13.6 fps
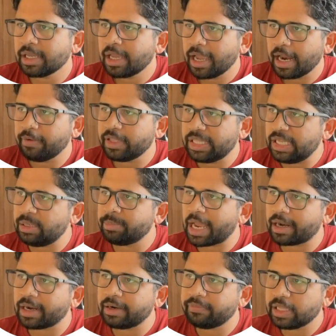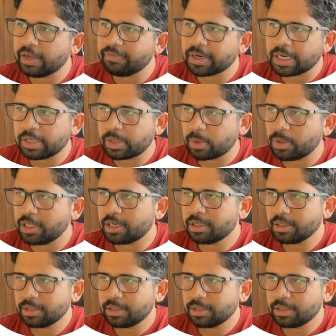and within backend we have a controller,